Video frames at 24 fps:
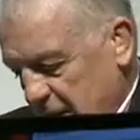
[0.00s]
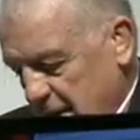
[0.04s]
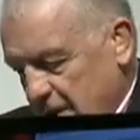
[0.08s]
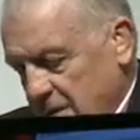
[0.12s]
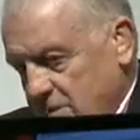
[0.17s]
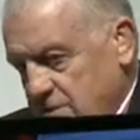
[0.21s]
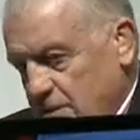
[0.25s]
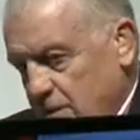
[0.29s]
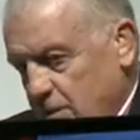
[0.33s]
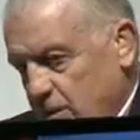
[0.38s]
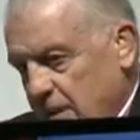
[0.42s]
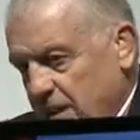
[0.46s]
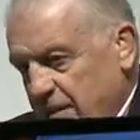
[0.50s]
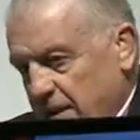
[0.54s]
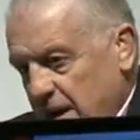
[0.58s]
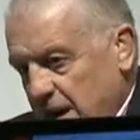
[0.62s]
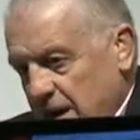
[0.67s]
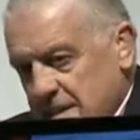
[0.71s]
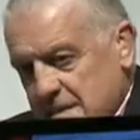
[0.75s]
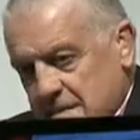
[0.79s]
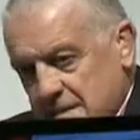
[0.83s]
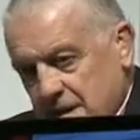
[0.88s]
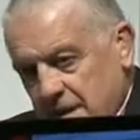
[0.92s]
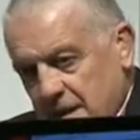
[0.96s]
So we've
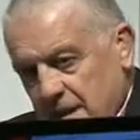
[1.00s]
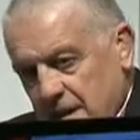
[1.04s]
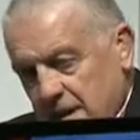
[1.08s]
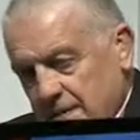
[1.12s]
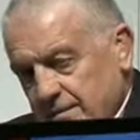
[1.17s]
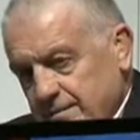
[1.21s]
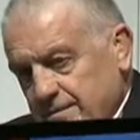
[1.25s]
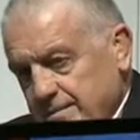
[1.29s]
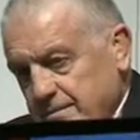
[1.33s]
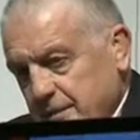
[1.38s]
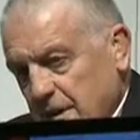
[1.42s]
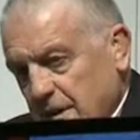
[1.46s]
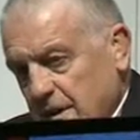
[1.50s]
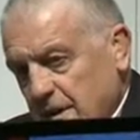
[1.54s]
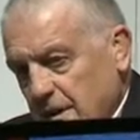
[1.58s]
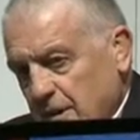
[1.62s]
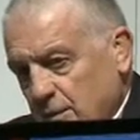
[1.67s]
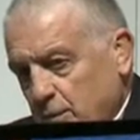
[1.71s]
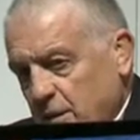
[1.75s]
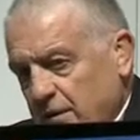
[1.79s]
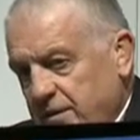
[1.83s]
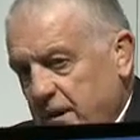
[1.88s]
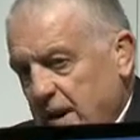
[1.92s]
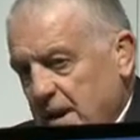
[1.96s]

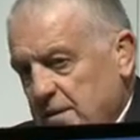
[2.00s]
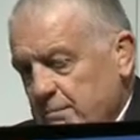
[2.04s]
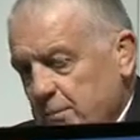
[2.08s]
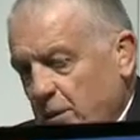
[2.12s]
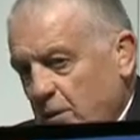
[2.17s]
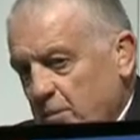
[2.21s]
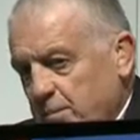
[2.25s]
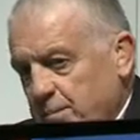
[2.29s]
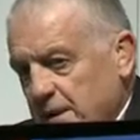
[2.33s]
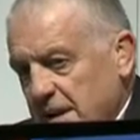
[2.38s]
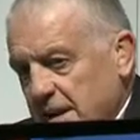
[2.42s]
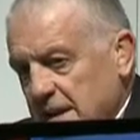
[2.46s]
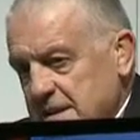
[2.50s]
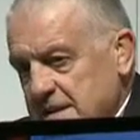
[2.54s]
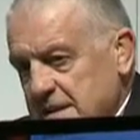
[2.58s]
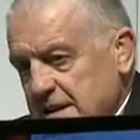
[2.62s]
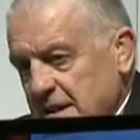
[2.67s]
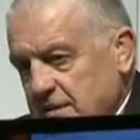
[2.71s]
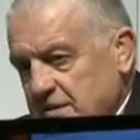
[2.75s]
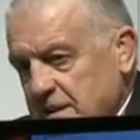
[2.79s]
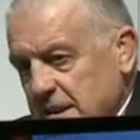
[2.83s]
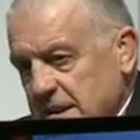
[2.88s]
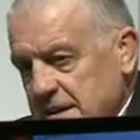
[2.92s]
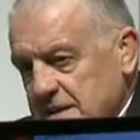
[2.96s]
had mobility
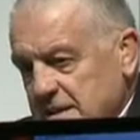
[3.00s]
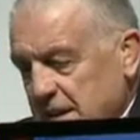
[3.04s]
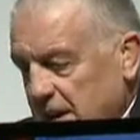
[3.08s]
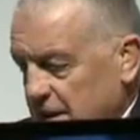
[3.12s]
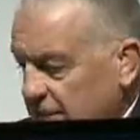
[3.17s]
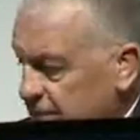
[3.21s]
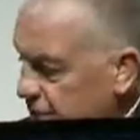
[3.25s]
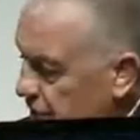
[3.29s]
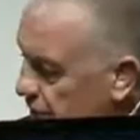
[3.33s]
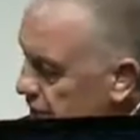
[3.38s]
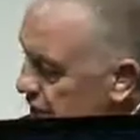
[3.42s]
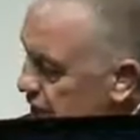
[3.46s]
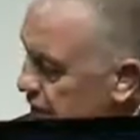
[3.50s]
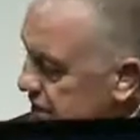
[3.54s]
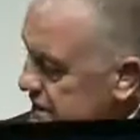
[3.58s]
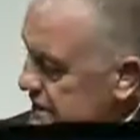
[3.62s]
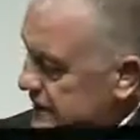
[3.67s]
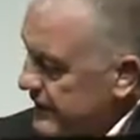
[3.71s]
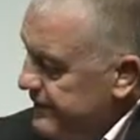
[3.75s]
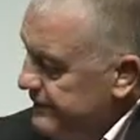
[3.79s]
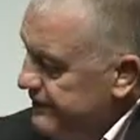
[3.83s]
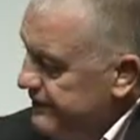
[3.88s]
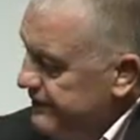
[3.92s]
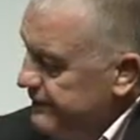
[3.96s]
in retail for a long
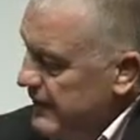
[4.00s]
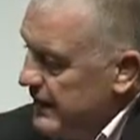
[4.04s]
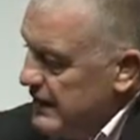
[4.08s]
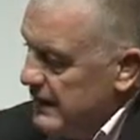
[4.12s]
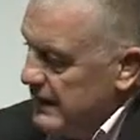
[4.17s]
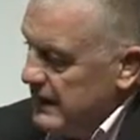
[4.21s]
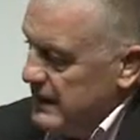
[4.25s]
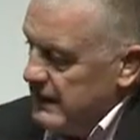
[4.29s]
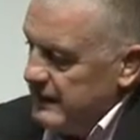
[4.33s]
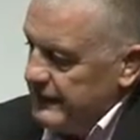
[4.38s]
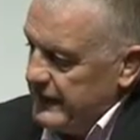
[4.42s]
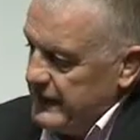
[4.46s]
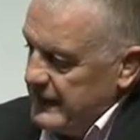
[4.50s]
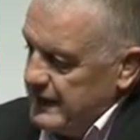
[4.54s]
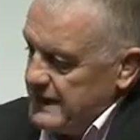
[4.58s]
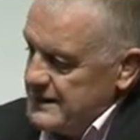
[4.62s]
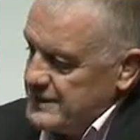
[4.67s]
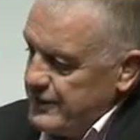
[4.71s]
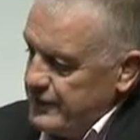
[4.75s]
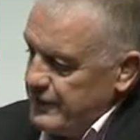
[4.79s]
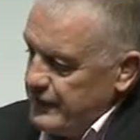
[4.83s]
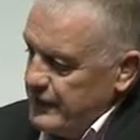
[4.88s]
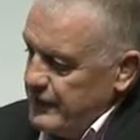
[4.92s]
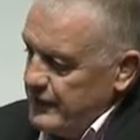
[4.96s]
time. The
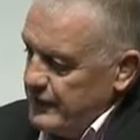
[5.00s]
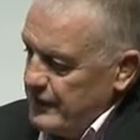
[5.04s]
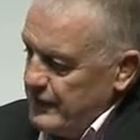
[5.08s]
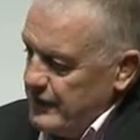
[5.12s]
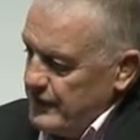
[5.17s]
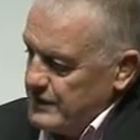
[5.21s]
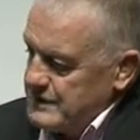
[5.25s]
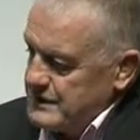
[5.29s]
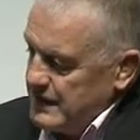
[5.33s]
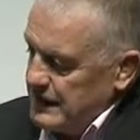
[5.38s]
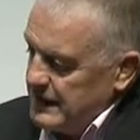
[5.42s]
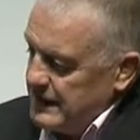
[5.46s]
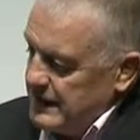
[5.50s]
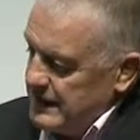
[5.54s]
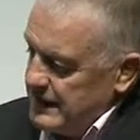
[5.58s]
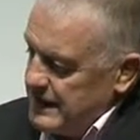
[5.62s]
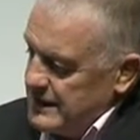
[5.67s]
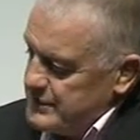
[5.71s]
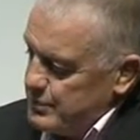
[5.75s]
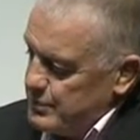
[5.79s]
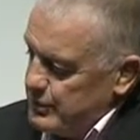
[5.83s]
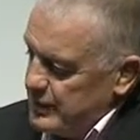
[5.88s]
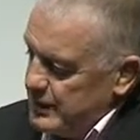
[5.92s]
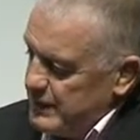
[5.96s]
last 3 years, I
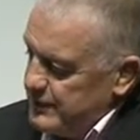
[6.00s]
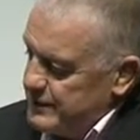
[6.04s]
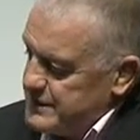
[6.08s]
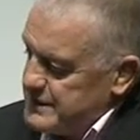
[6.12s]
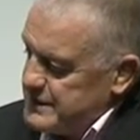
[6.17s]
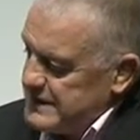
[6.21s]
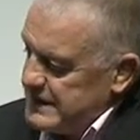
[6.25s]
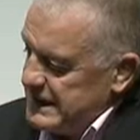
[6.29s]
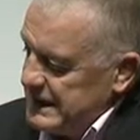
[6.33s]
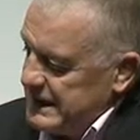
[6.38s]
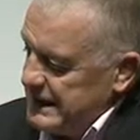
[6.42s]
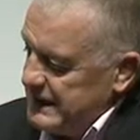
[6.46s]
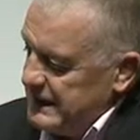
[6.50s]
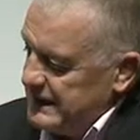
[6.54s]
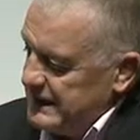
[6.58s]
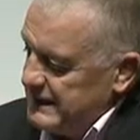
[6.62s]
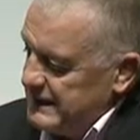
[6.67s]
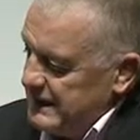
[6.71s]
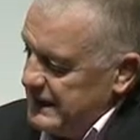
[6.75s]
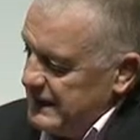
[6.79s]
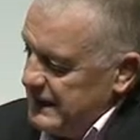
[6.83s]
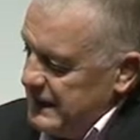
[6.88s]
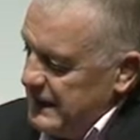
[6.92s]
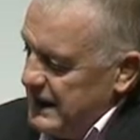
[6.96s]
guess, we've seen
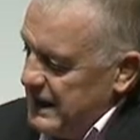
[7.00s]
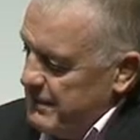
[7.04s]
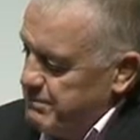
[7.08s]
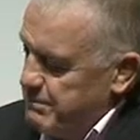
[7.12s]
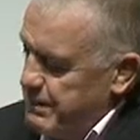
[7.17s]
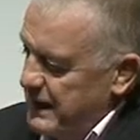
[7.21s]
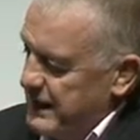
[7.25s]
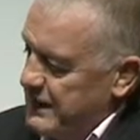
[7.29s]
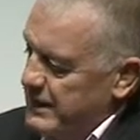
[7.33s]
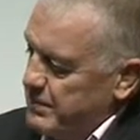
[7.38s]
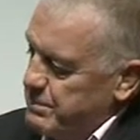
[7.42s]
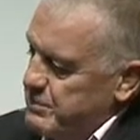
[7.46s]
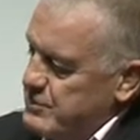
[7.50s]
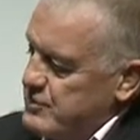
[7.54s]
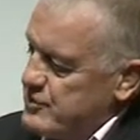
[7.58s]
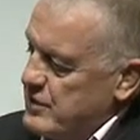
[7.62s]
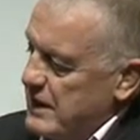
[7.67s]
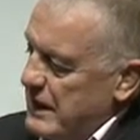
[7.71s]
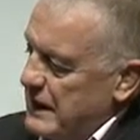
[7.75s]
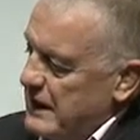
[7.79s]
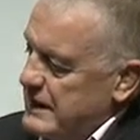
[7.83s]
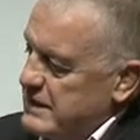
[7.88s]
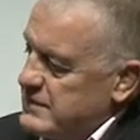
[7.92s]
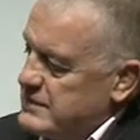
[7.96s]
a big up
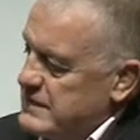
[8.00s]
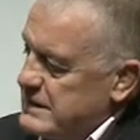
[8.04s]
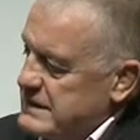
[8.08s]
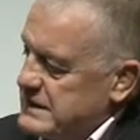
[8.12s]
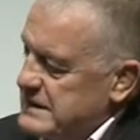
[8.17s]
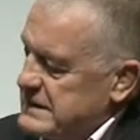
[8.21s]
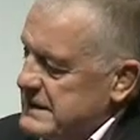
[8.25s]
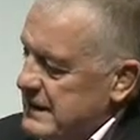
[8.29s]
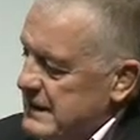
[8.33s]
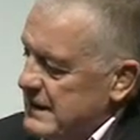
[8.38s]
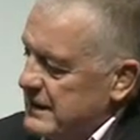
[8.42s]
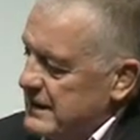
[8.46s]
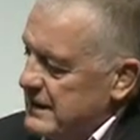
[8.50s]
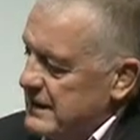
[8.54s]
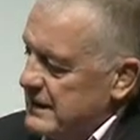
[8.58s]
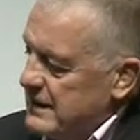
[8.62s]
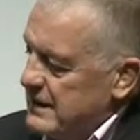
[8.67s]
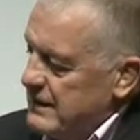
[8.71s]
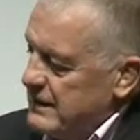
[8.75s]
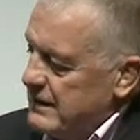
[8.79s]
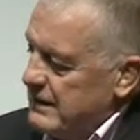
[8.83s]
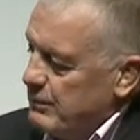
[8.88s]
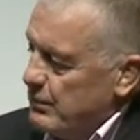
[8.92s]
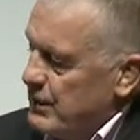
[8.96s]
change as
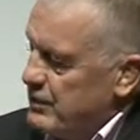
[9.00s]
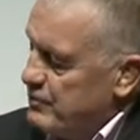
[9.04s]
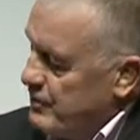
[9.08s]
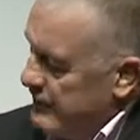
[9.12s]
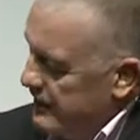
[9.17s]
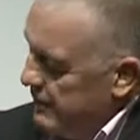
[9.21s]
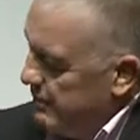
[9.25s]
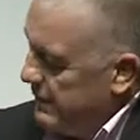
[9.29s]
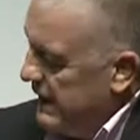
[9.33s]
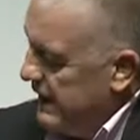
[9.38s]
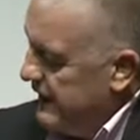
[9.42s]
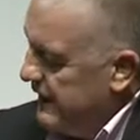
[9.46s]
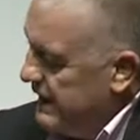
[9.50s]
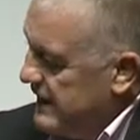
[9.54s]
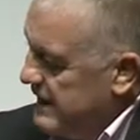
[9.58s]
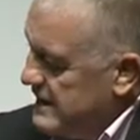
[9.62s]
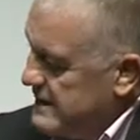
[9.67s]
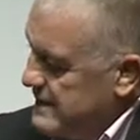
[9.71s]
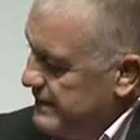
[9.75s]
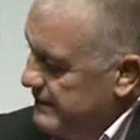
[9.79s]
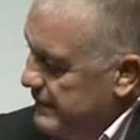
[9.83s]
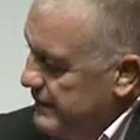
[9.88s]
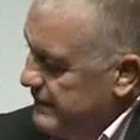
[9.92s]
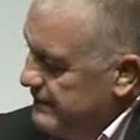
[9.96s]
we're driven by the
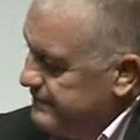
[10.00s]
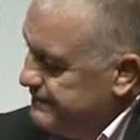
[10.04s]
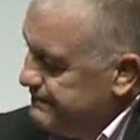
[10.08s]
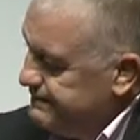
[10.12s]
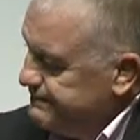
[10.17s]
customer.